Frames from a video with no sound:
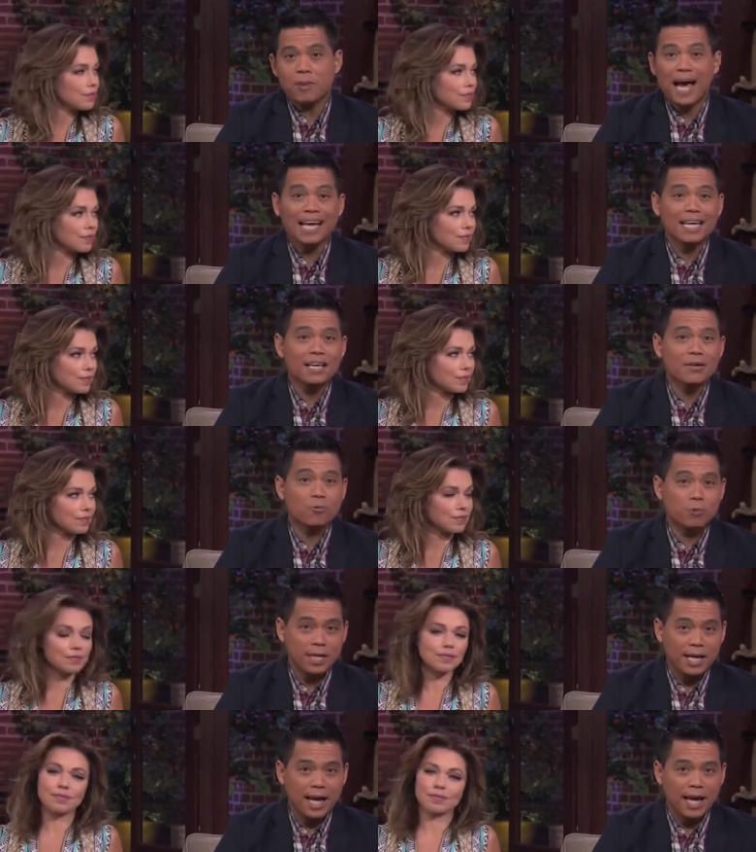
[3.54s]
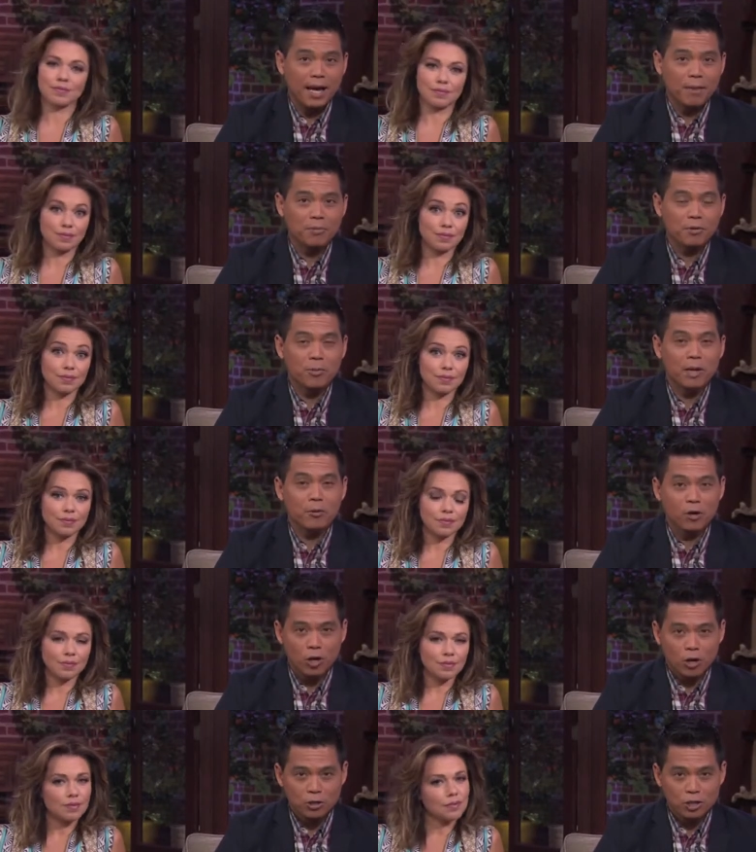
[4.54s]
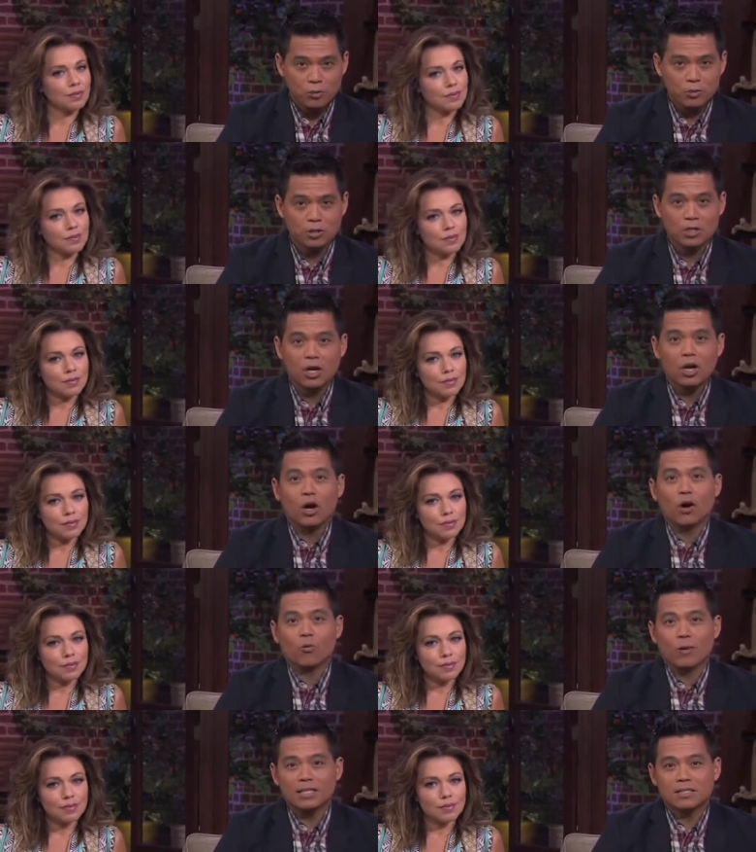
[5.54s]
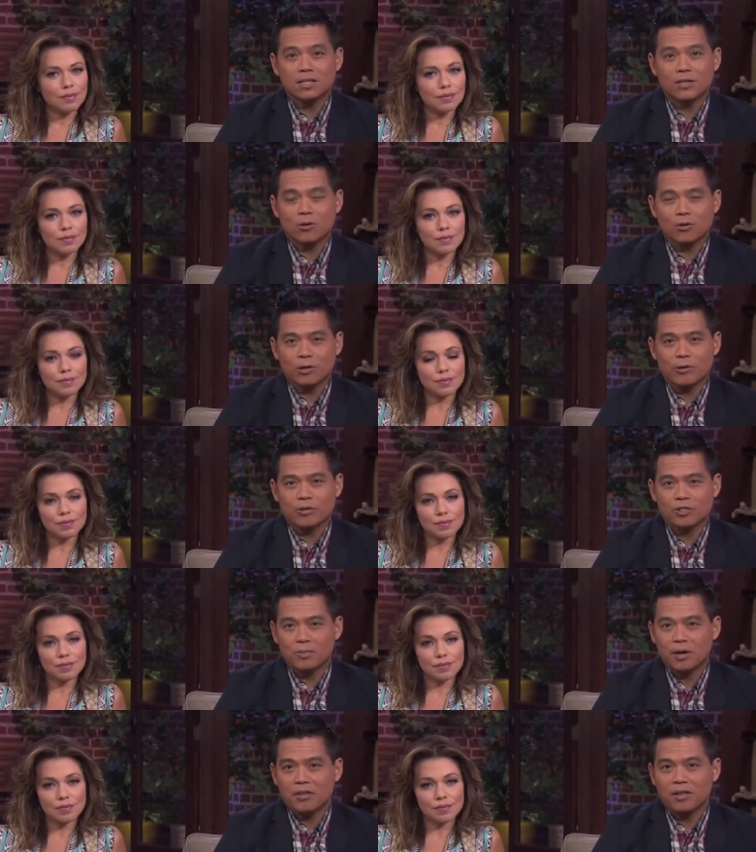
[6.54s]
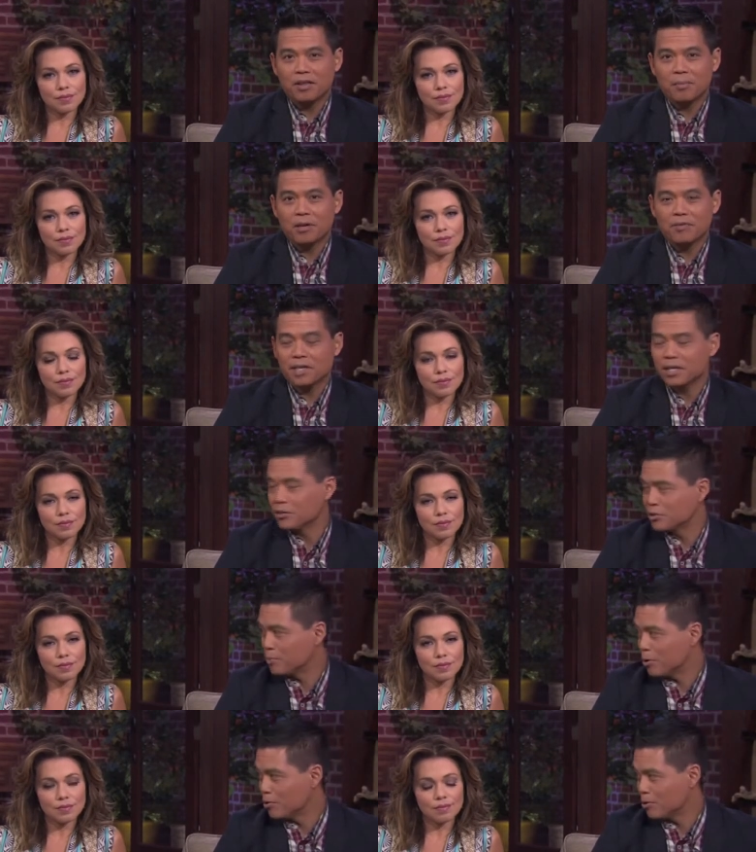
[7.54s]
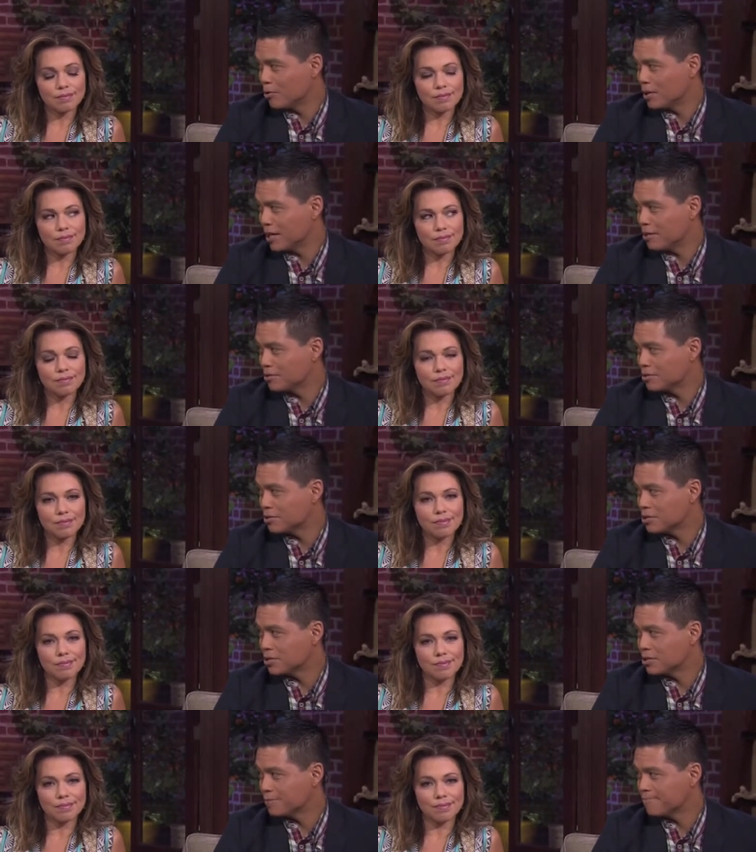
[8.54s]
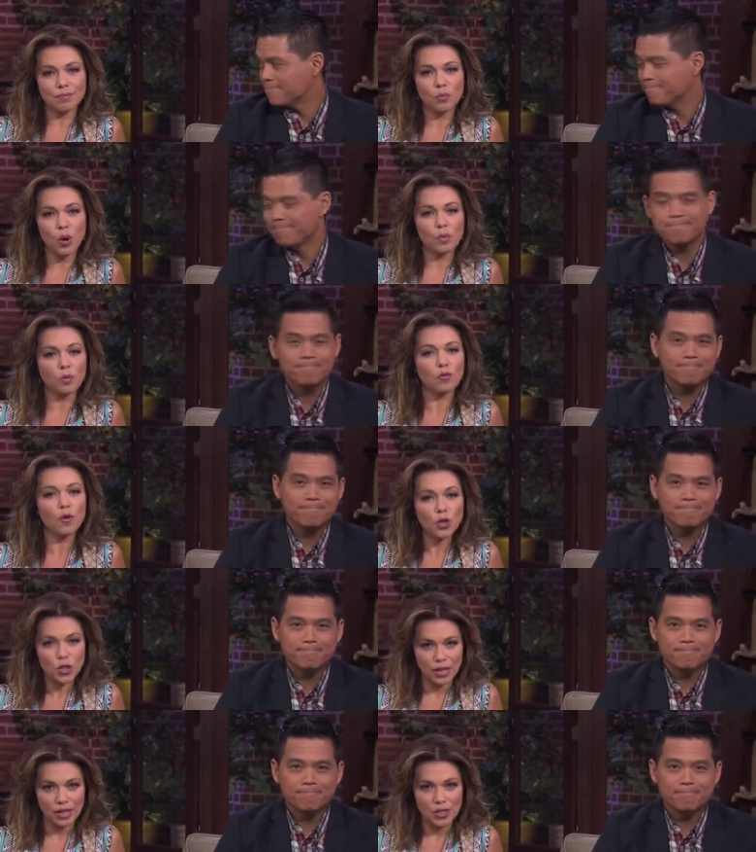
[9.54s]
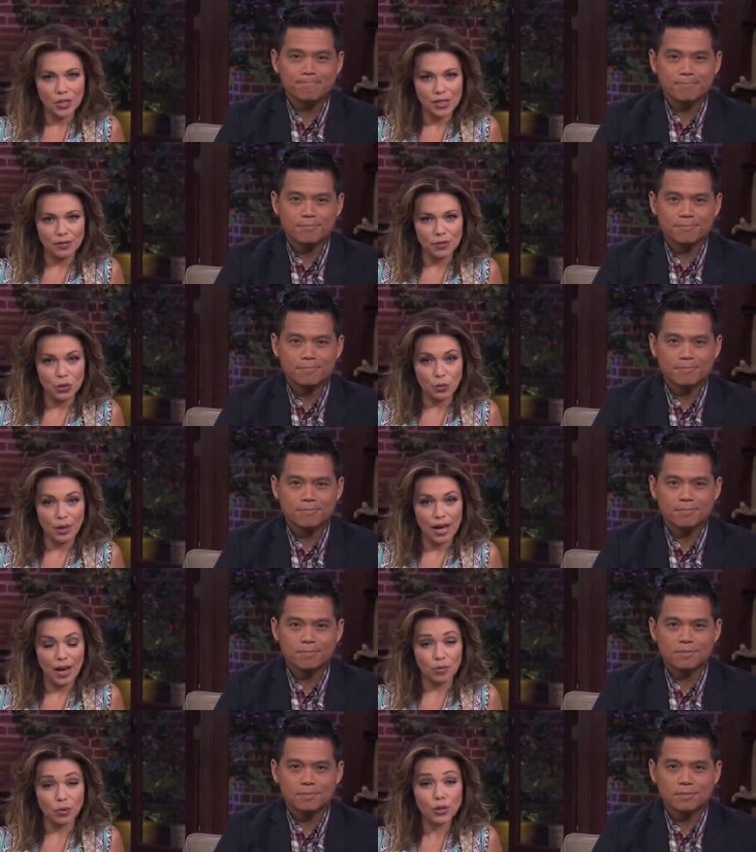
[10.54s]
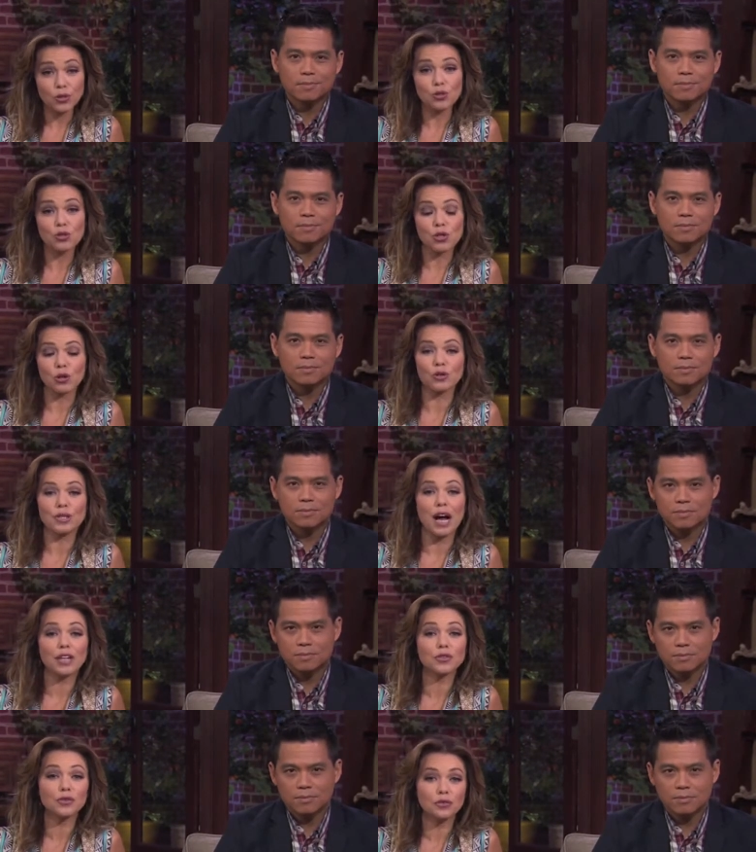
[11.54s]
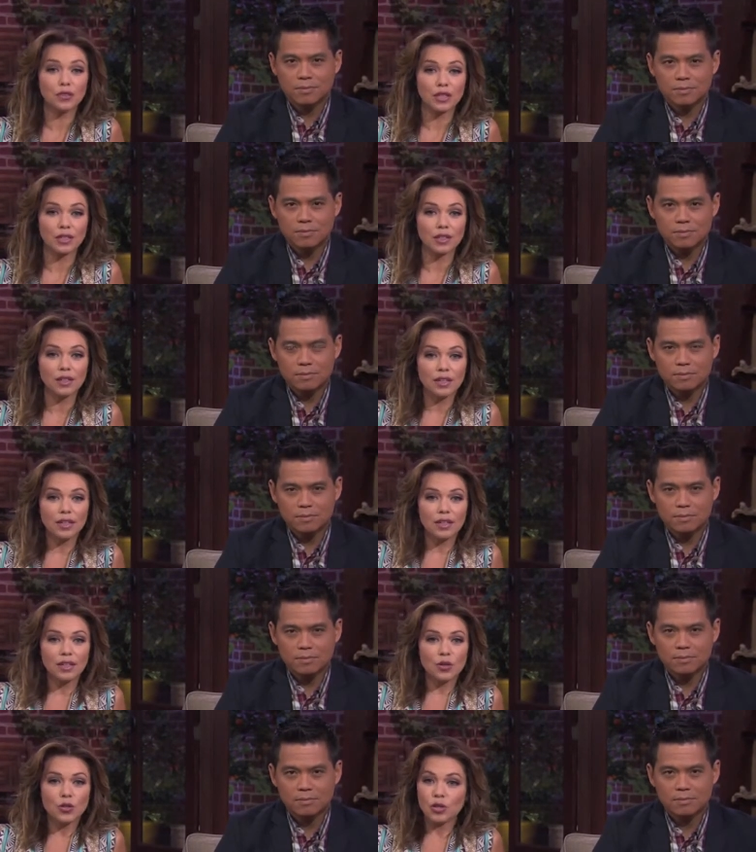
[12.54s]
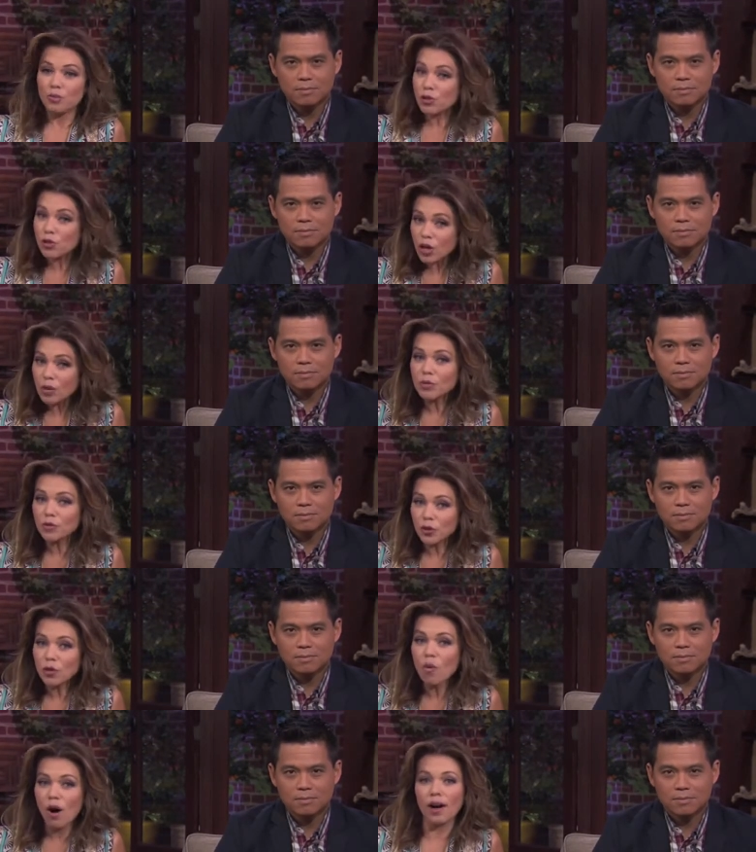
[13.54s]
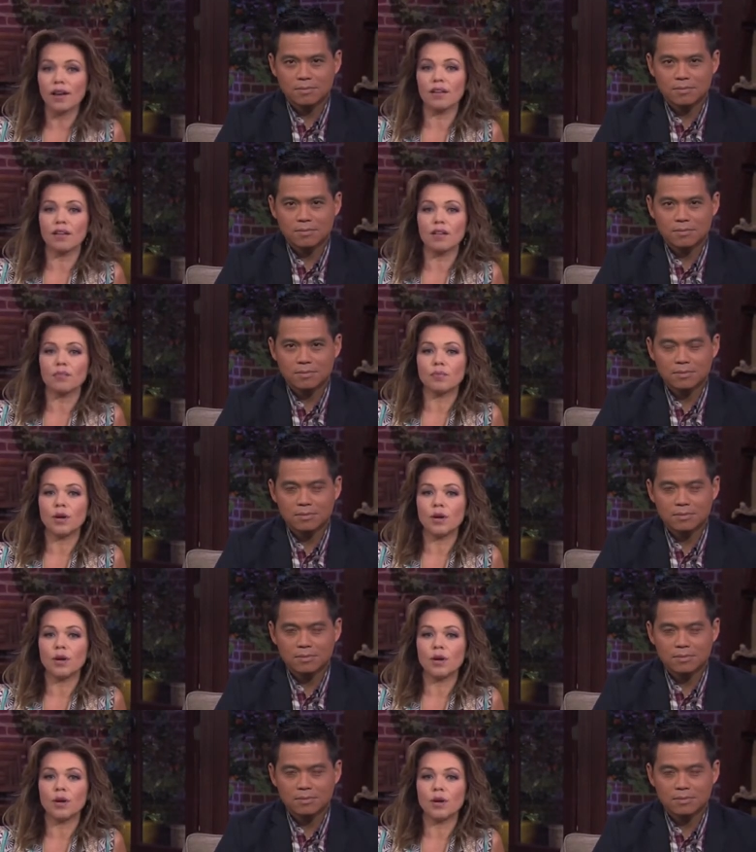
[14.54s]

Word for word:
Speaker 1: back in rehab. You may recall she was arrested earlier this month at the Beverly Hills Polo Lounge.
Speaker 2: Mm -hmm. Well, before checking herself into rehab, Richards told Dr. Phil she'd been sober for a while,